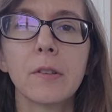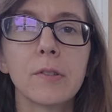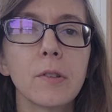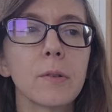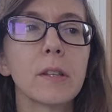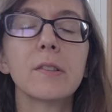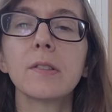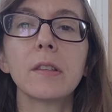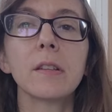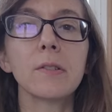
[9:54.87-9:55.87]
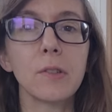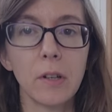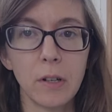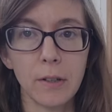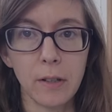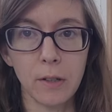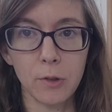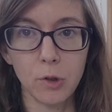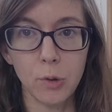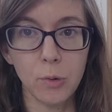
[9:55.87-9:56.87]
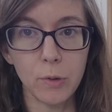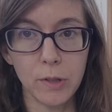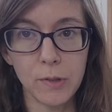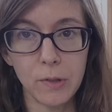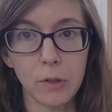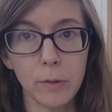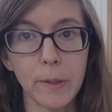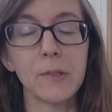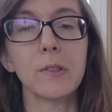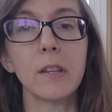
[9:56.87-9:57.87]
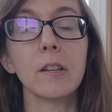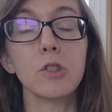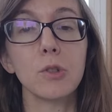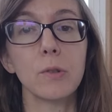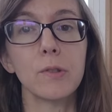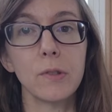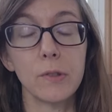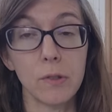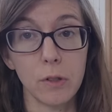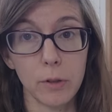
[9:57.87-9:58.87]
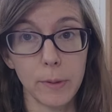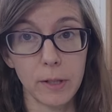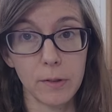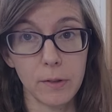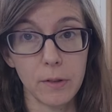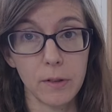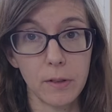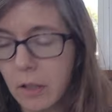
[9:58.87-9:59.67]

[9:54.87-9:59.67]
So these things are there to disturb us. They should disturb us.